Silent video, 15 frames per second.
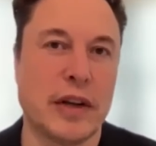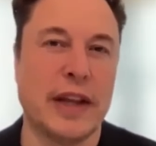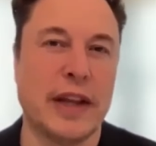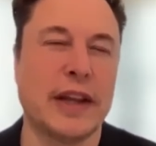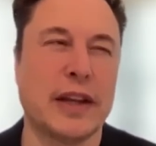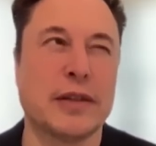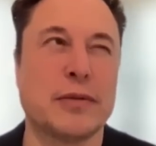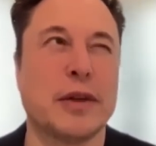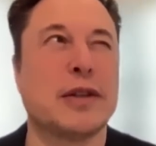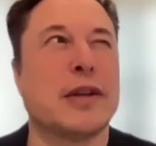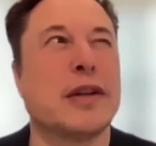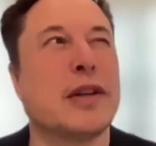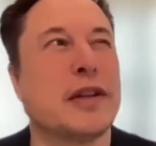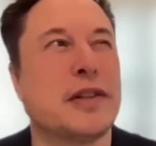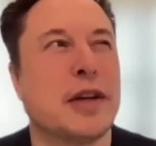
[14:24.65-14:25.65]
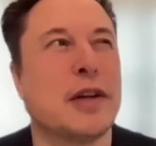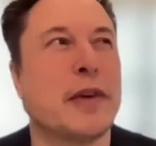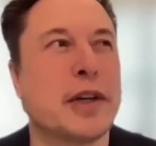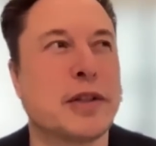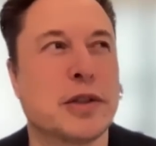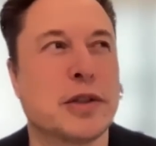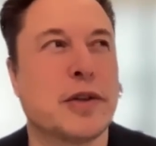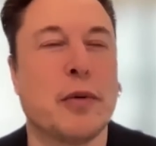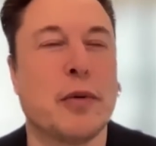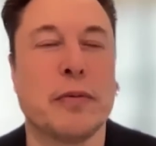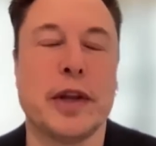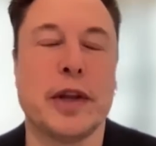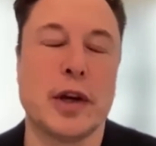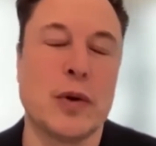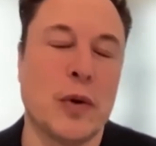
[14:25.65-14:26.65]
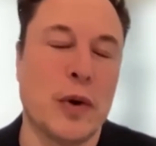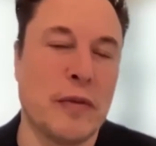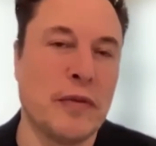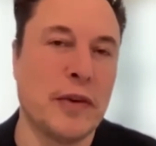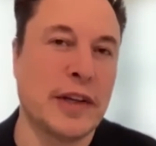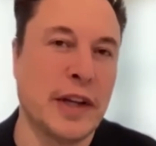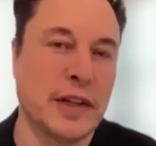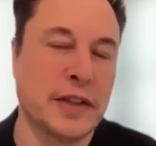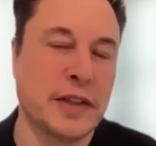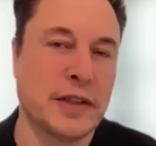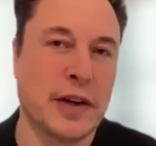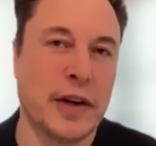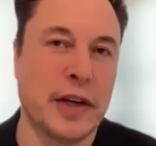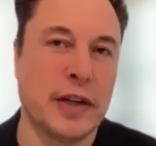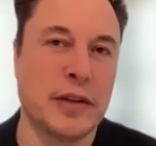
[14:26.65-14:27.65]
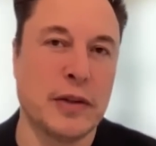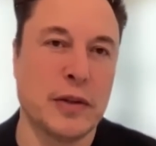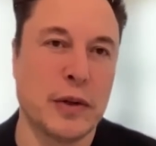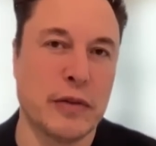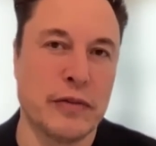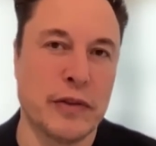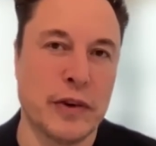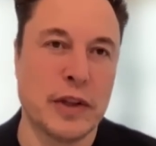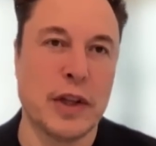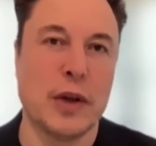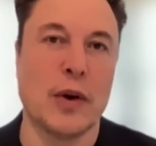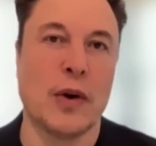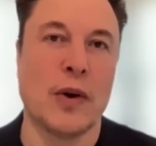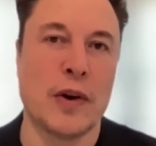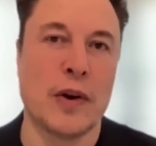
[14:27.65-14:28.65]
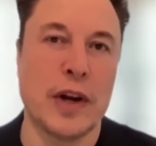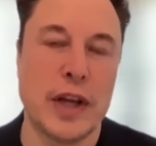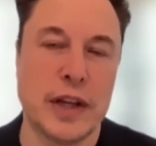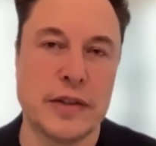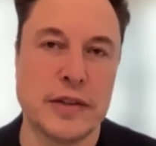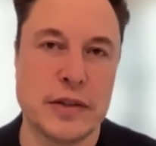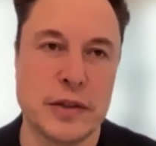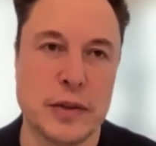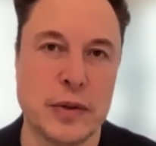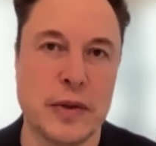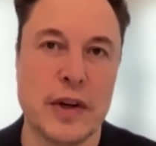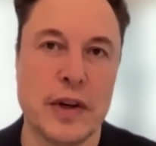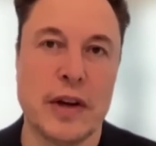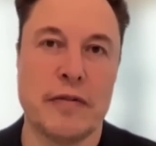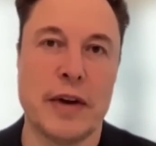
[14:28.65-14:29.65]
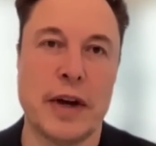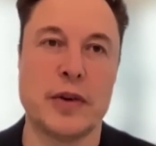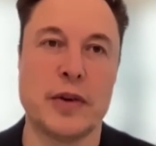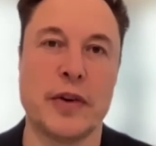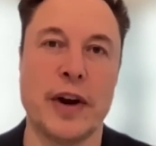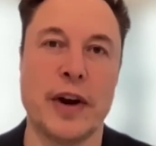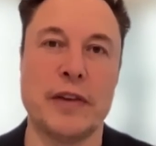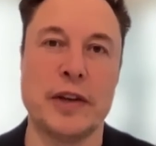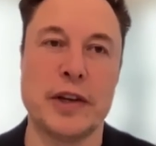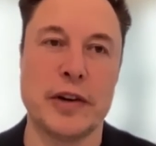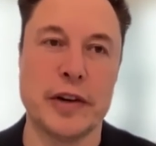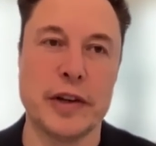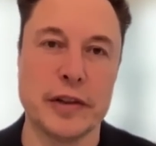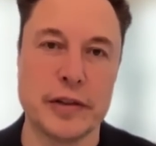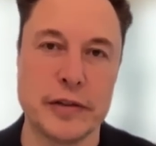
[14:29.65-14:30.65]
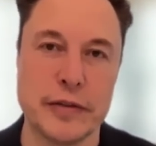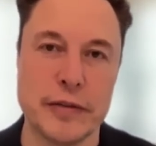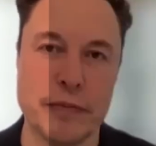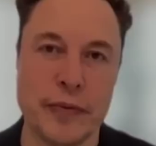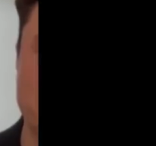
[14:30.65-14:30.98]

I think it's, it's, the single biggest constraint would be the equipment necessary to convert the ore into battery grade materials.